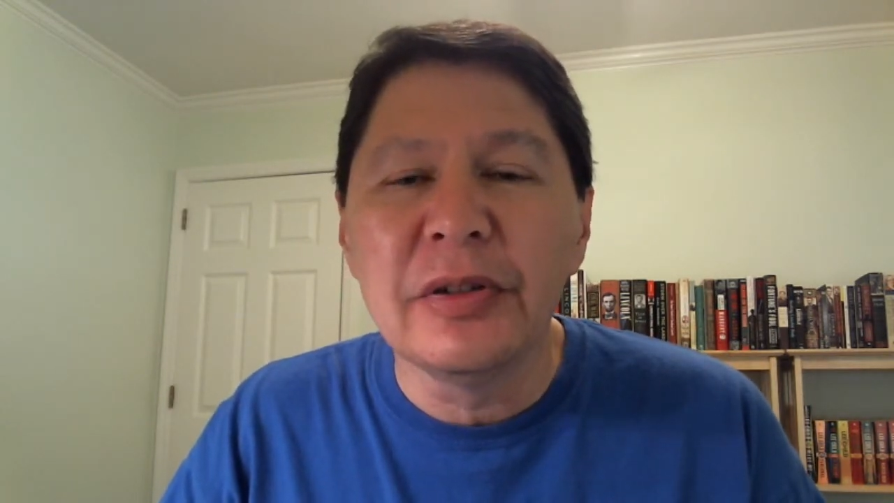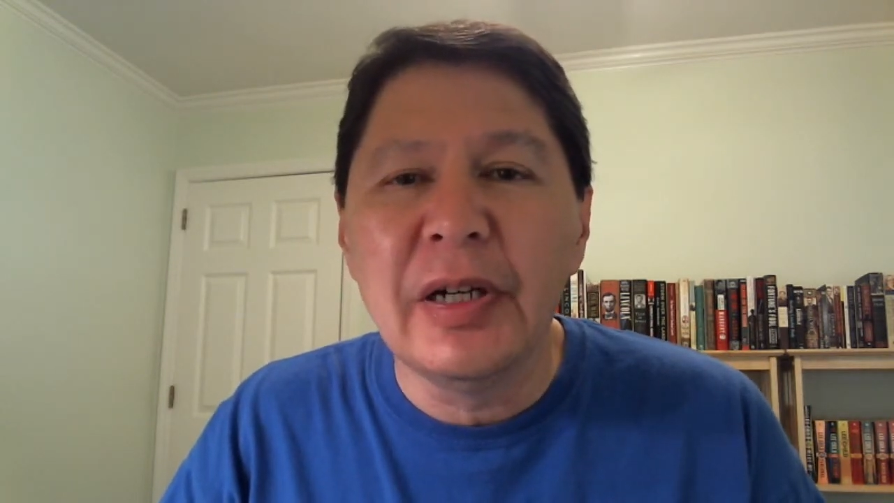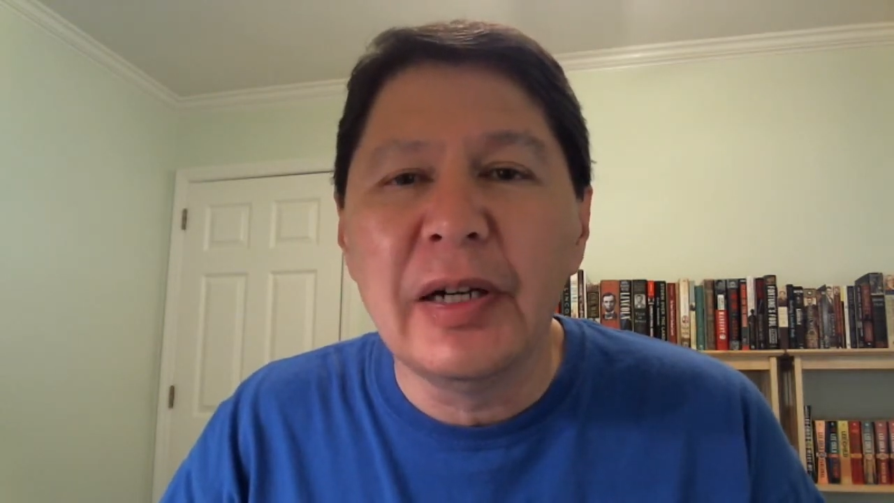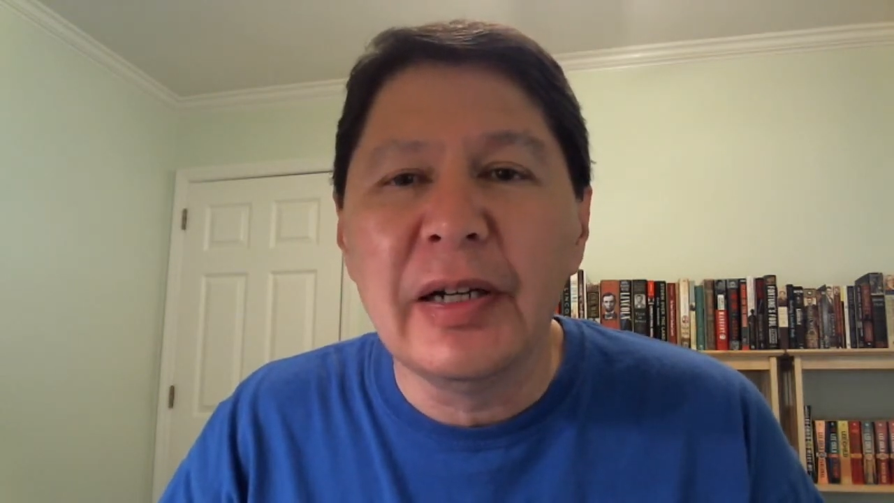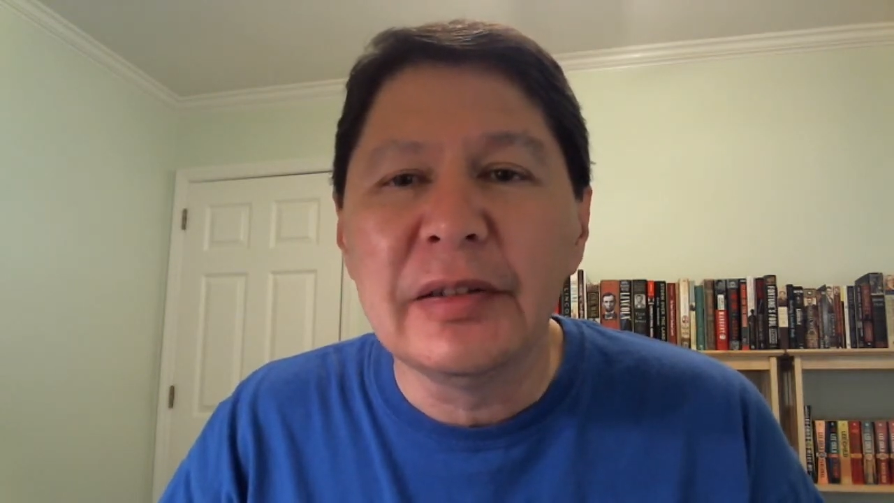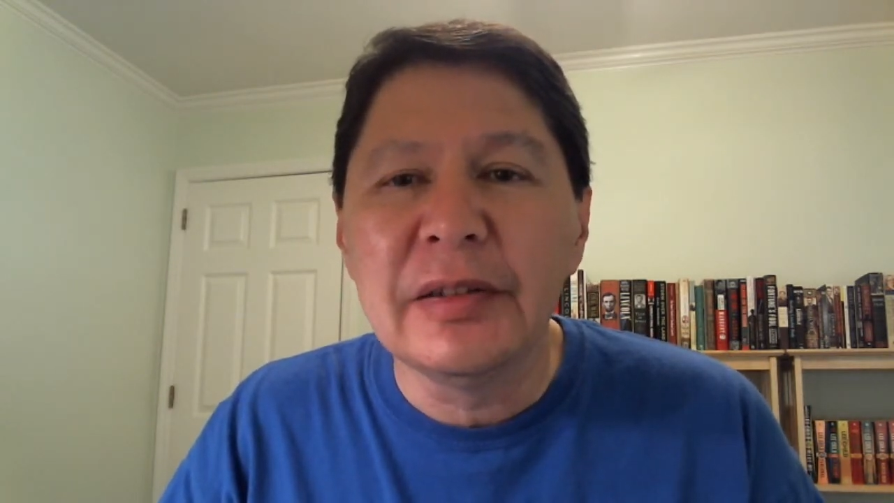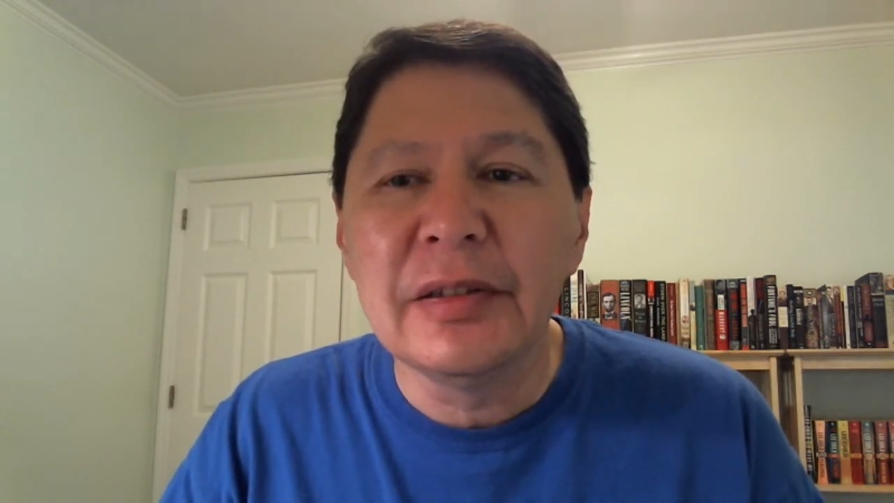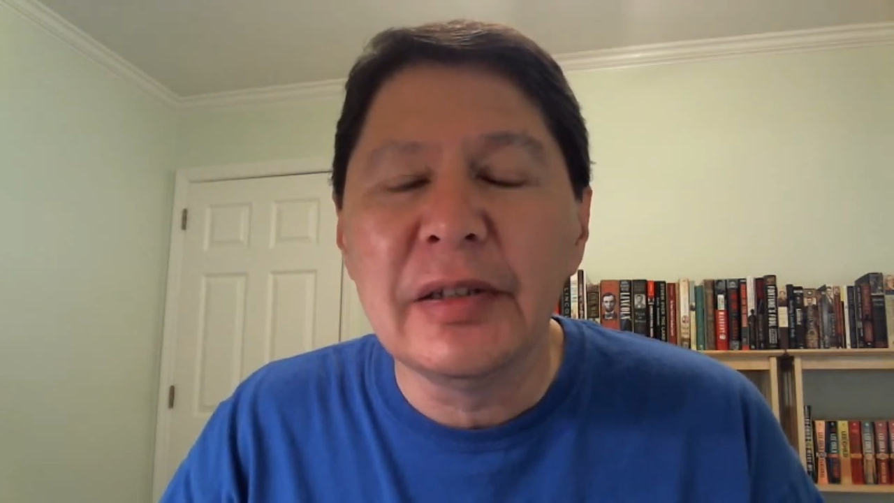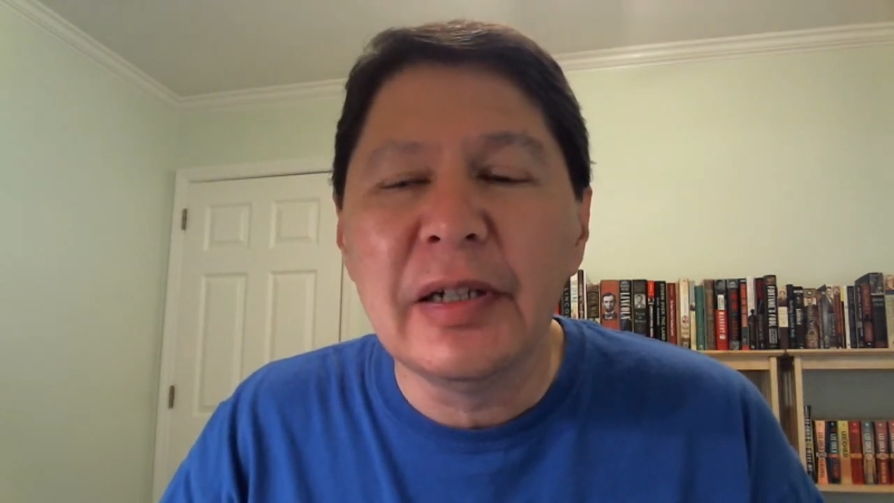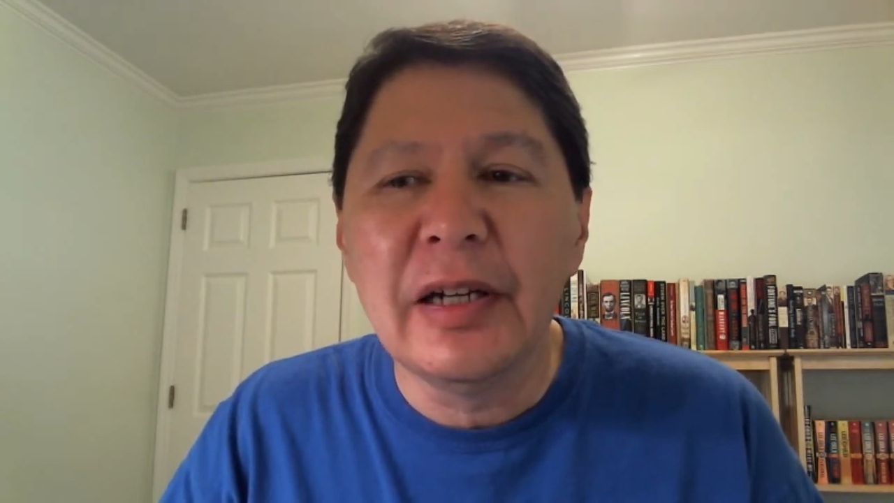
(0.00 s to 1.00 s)
not,
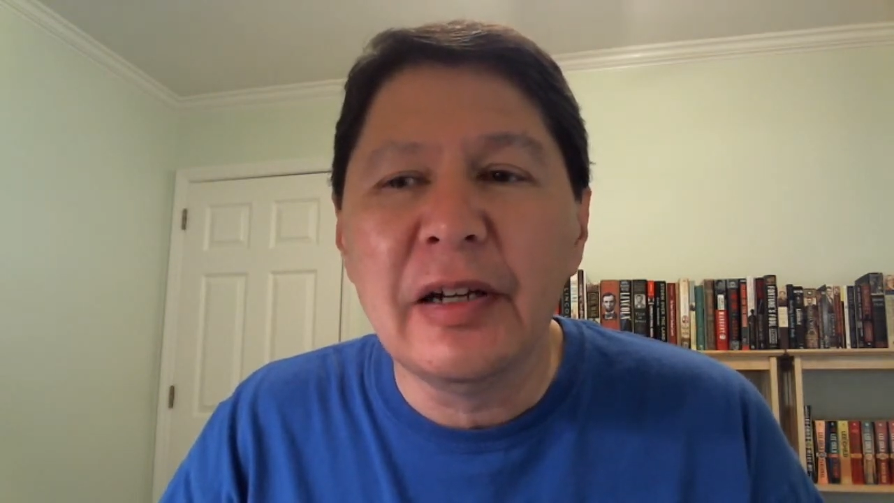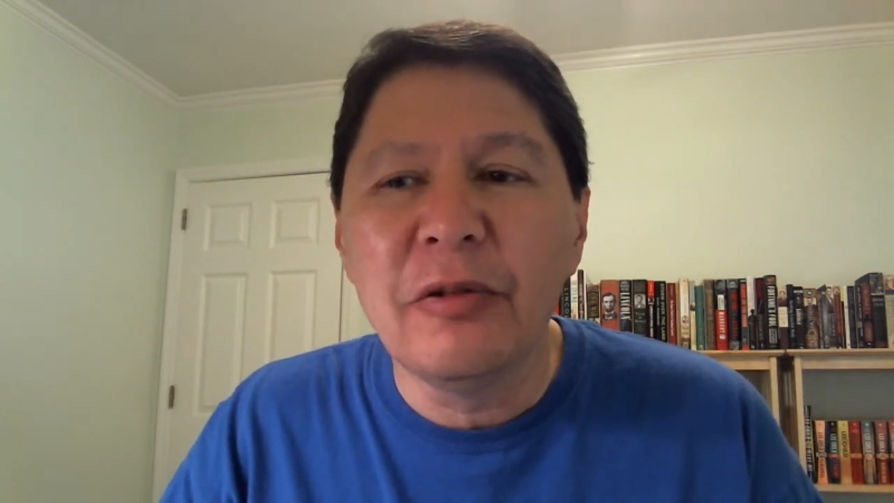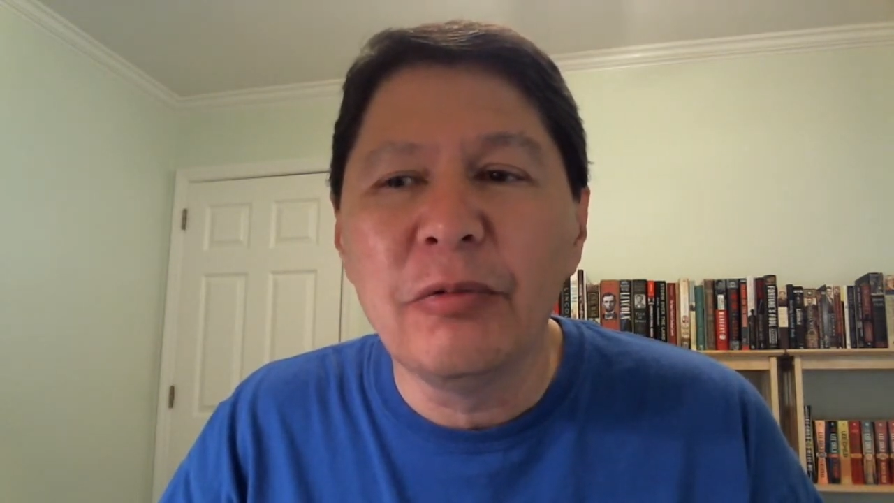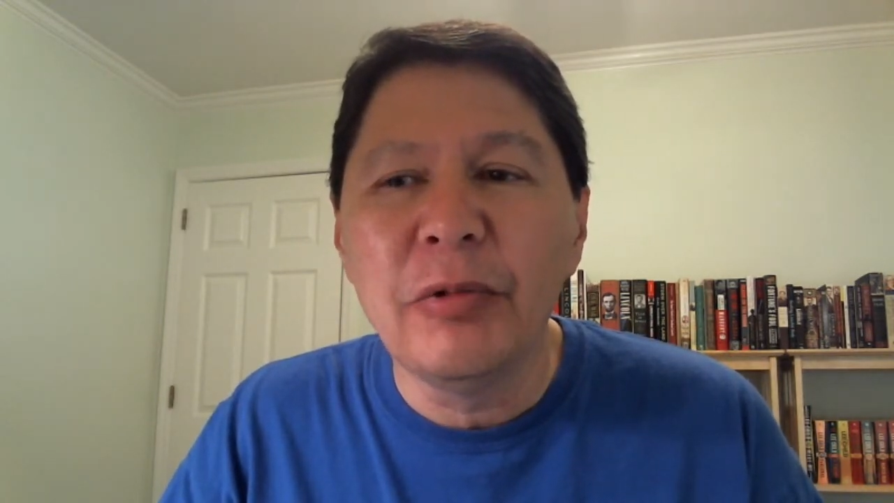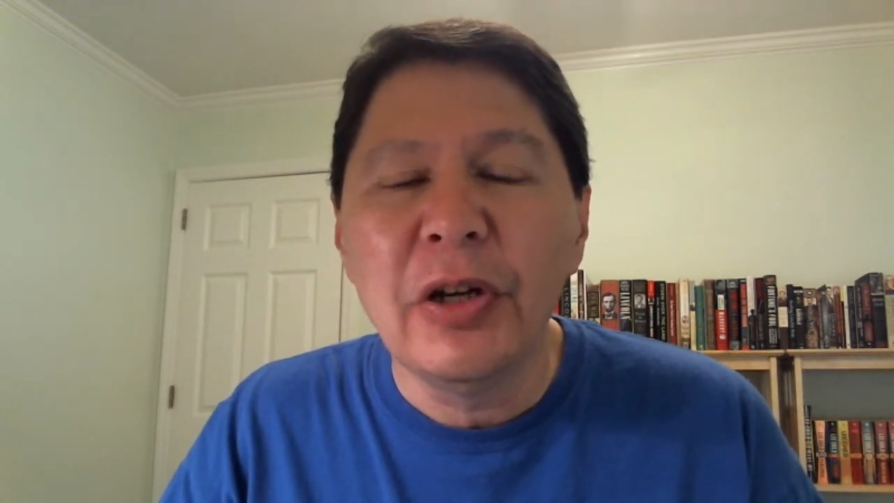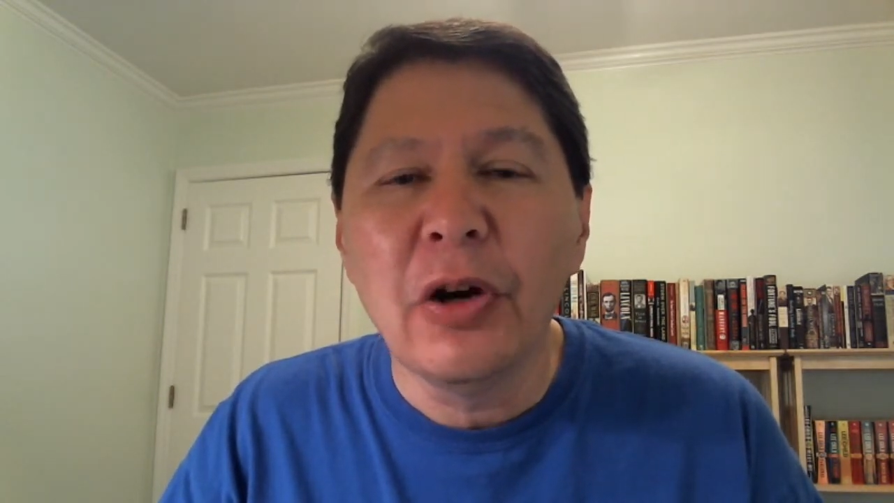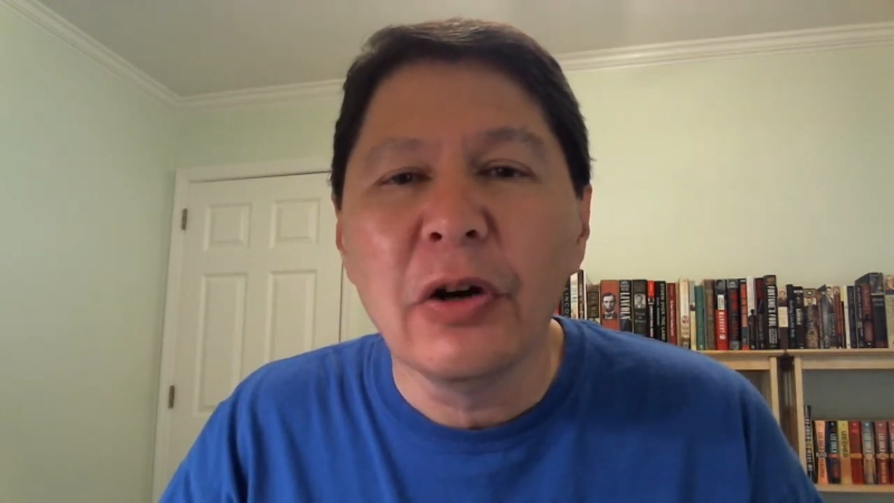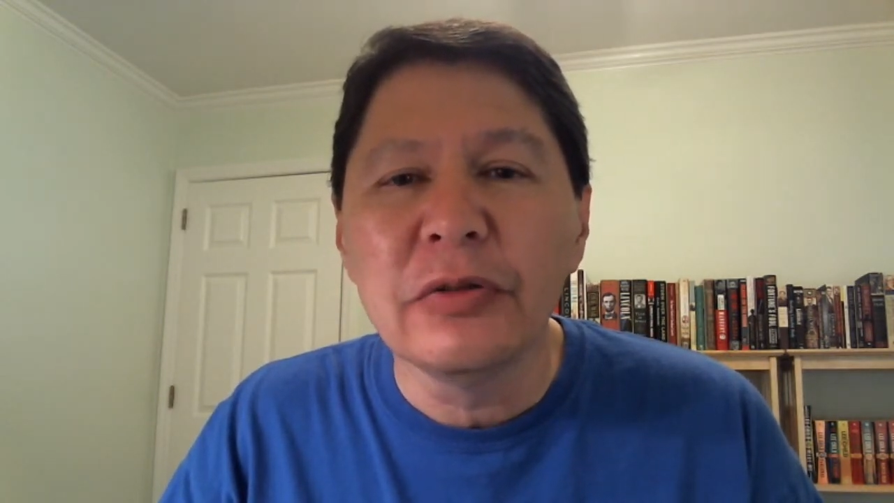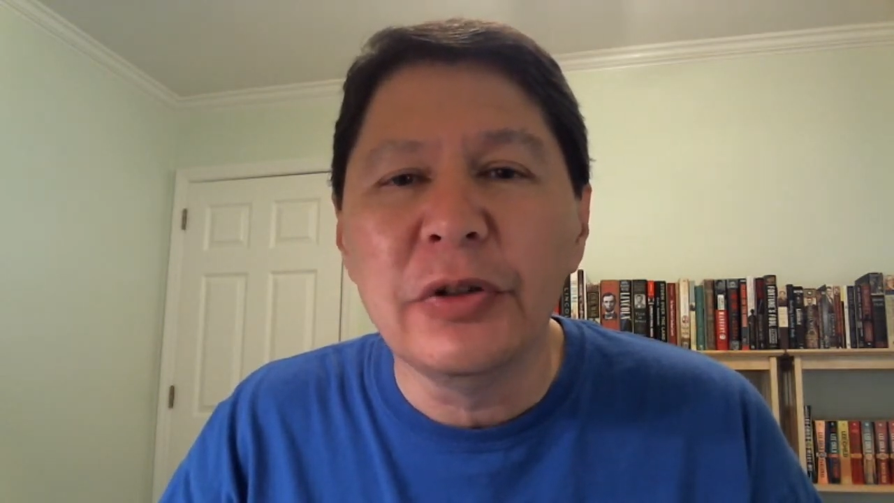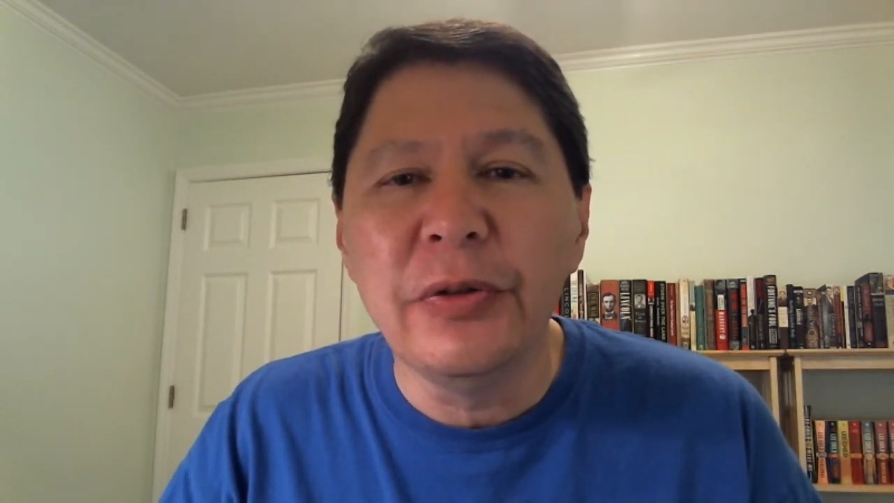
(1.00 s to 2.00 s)
we
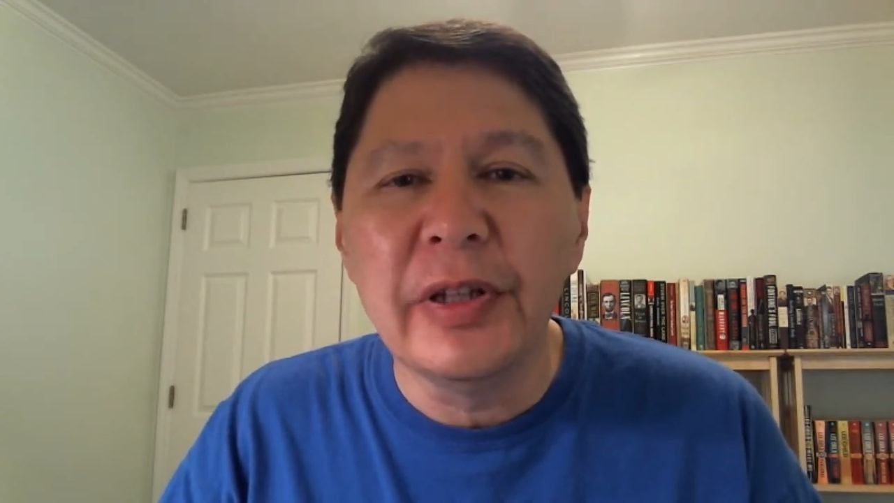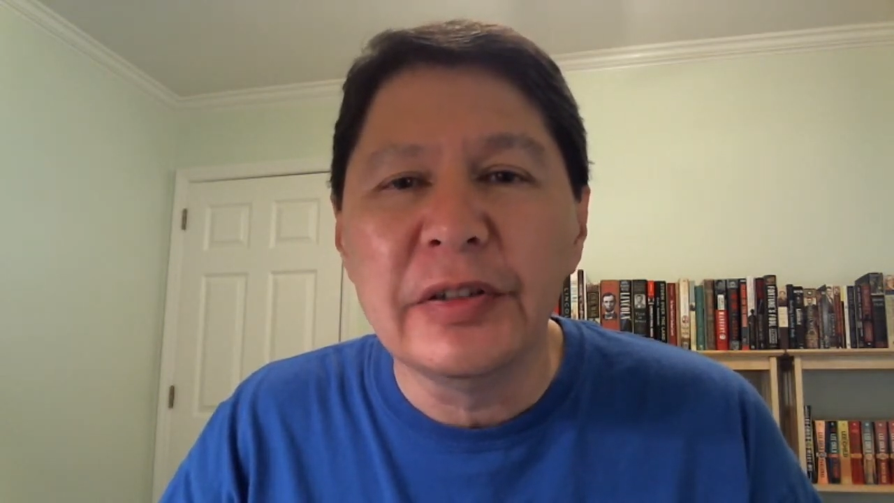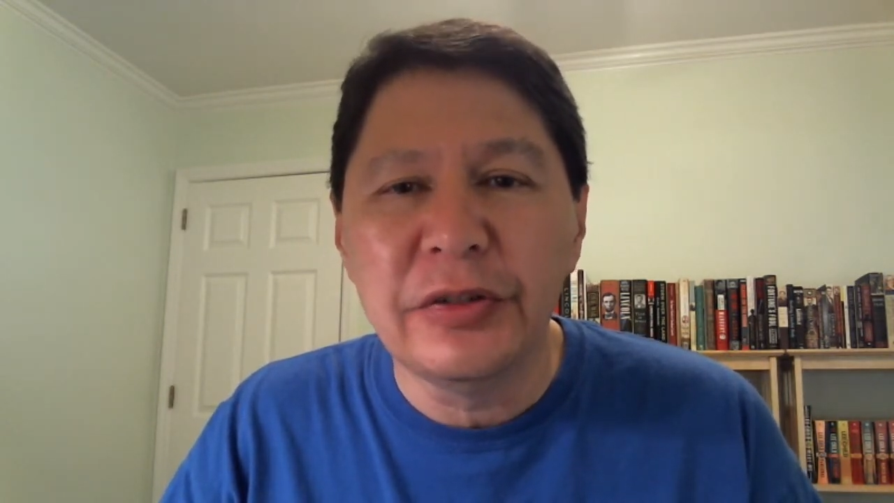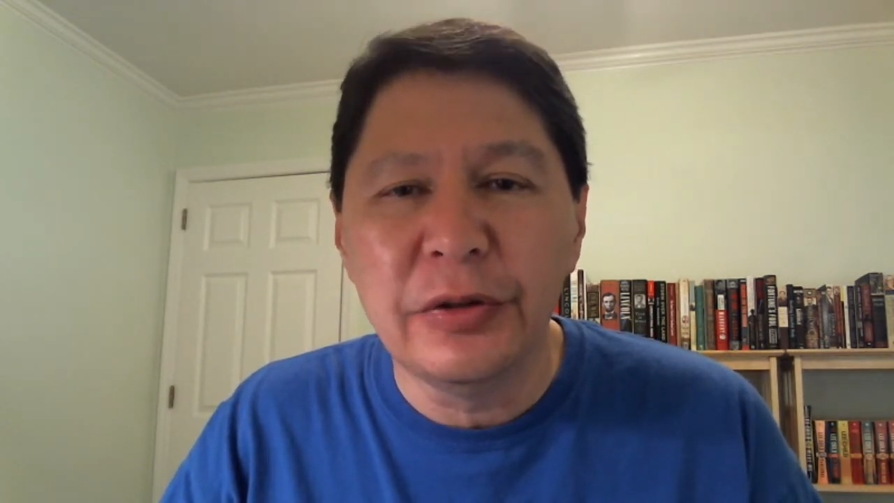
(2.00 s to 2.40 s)
all do this